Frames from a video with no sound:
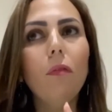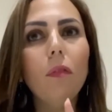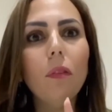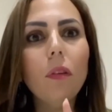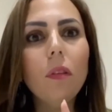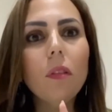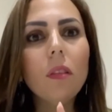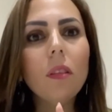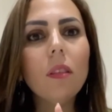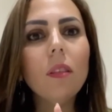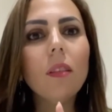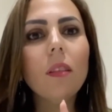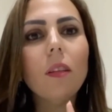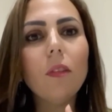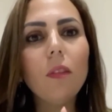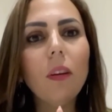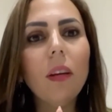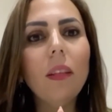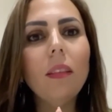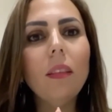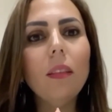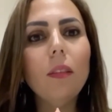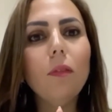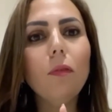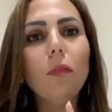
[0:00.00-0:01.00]
first
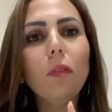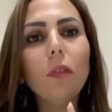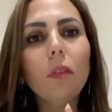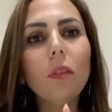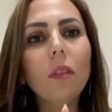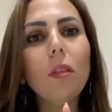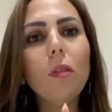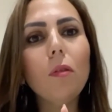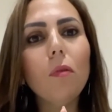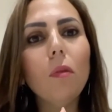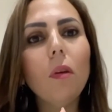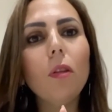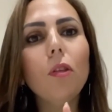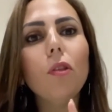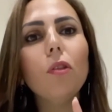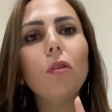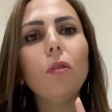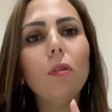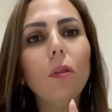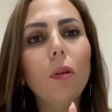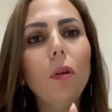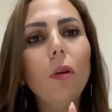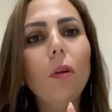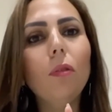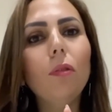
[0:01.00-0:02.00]
credit for this one
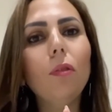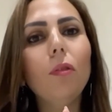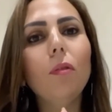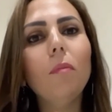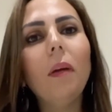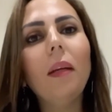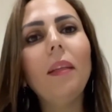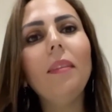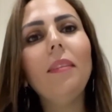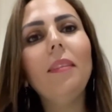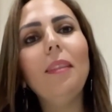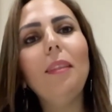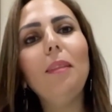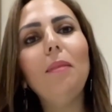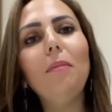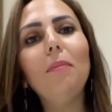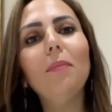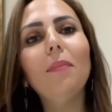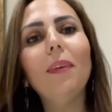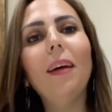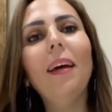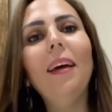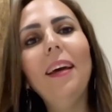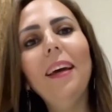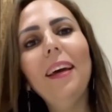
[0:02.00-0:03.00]
should go to my
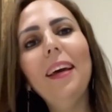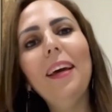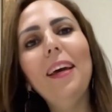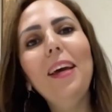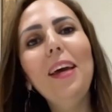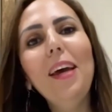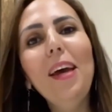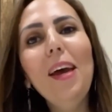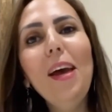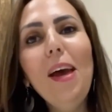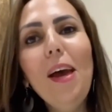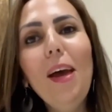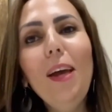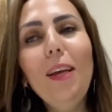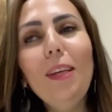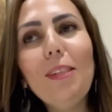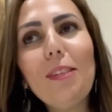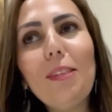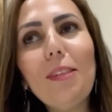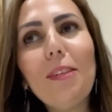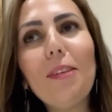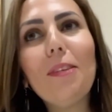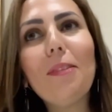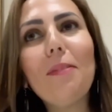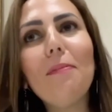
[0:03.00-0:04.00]
team.
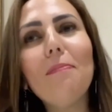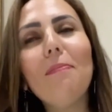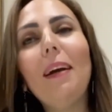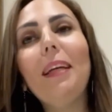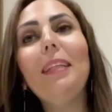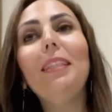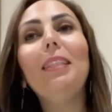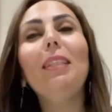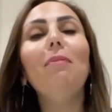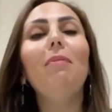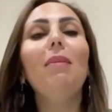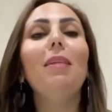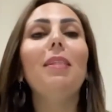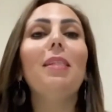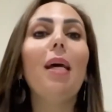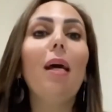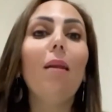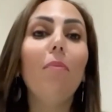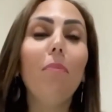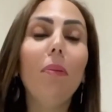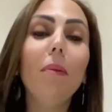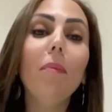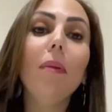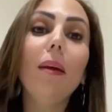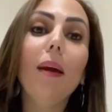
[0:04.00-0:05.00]
So my team is
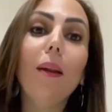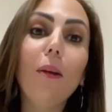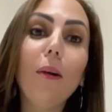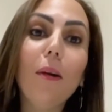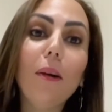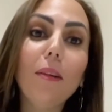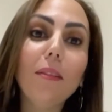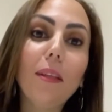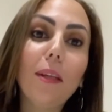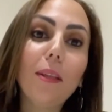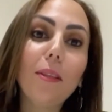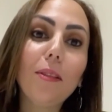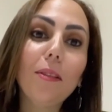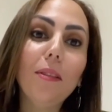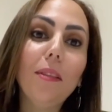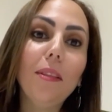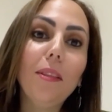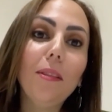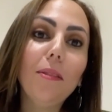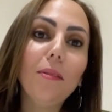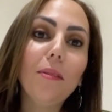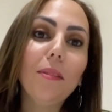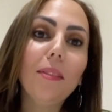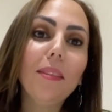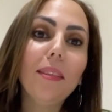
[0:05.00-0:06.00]
helping me a lot, actually,
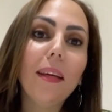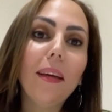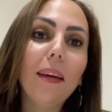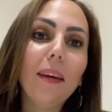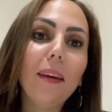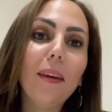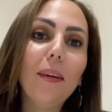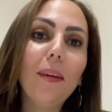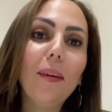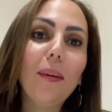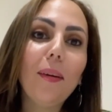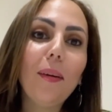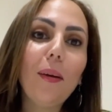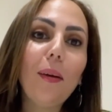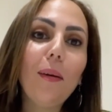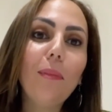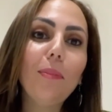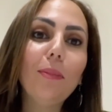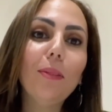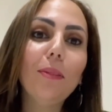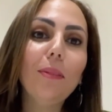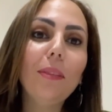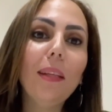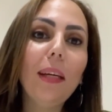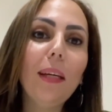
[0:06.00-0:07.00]
to stay up
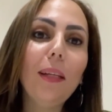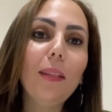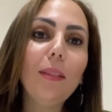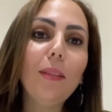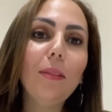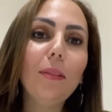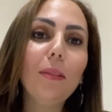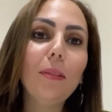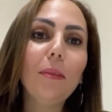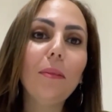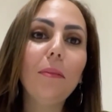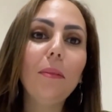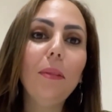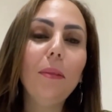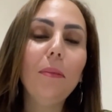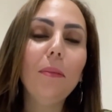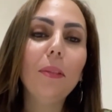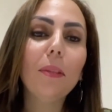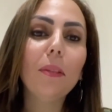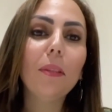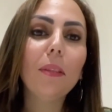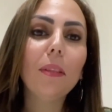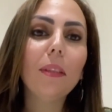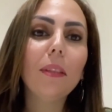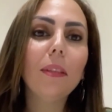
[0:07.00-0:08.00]
to date. So we
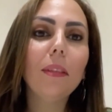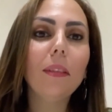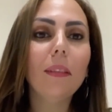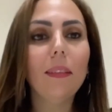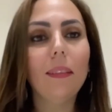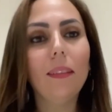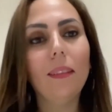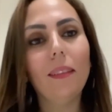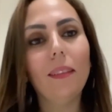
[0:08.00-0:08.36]
work